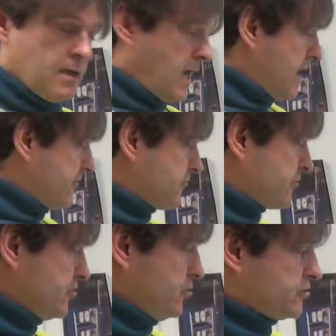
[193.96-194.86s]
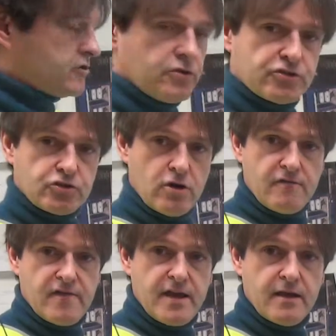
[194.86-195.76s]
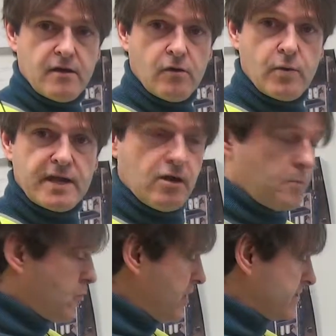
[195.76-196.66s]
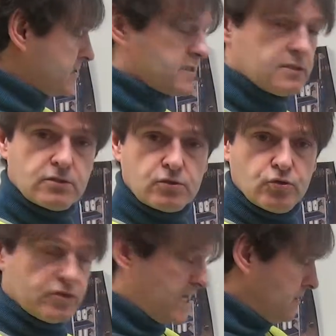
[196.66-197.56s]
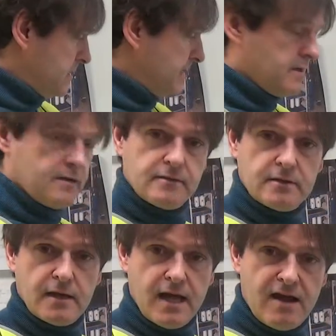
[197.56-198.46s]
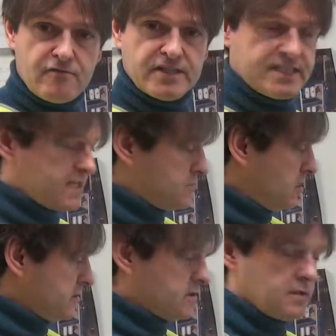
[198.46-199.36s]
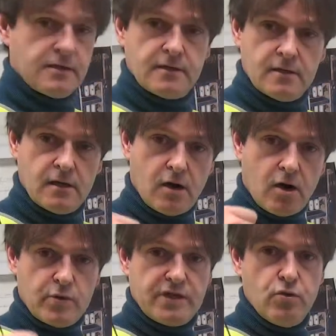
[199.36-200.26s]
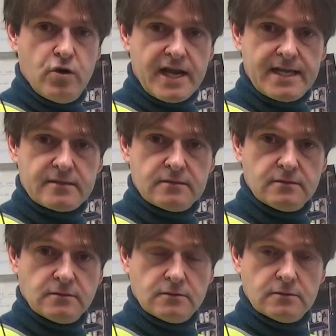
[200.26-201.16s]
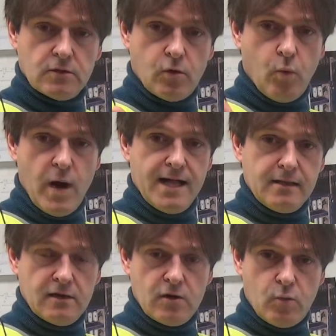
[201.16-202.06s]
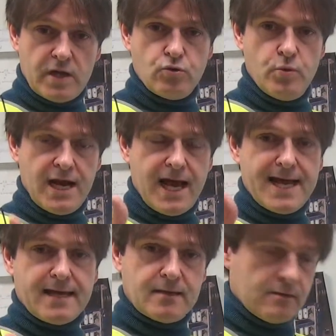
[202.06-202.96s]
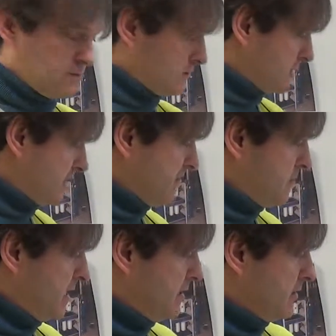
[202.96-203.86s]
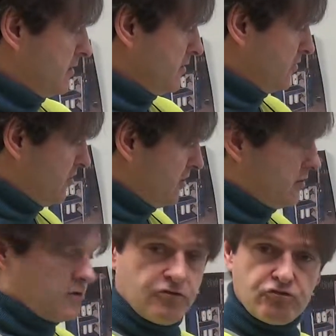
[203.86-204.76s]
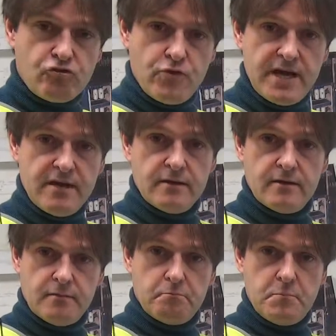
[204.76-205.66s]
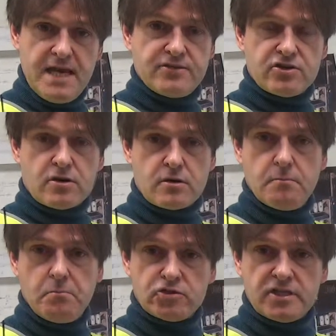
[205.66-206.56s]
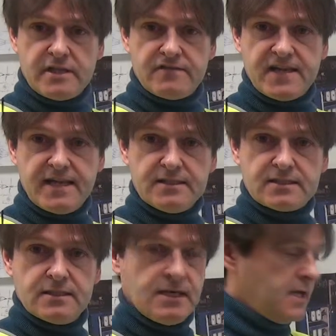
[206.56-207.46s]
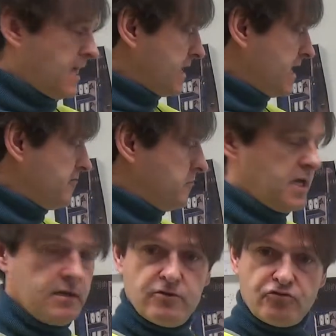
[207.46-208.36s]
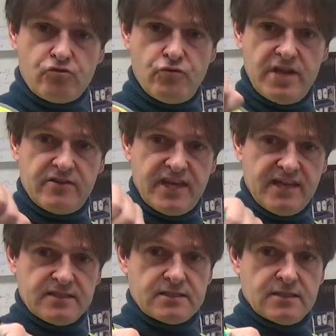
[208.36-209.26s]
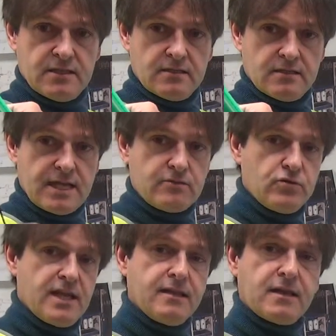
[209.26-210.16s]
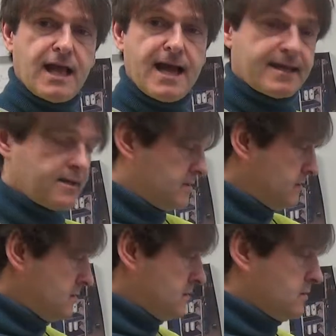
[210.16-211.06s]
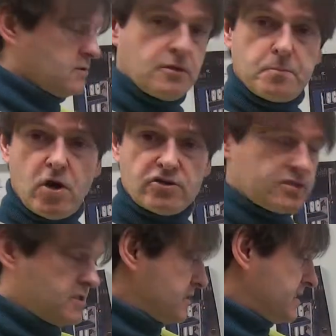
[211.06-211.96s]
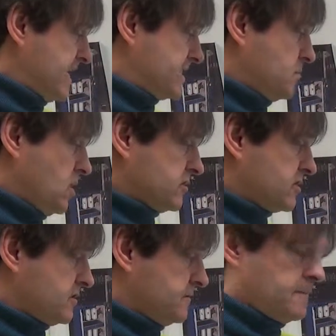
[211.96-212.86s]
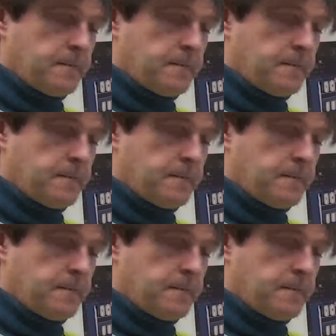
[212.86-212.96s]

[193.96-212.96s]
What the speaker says: I introduced a survey where the operators could tell me every 6 months, are we doing it well? What do we like? Give me the 3 major positive things and give me 3 things that you didn't like the past 6 months.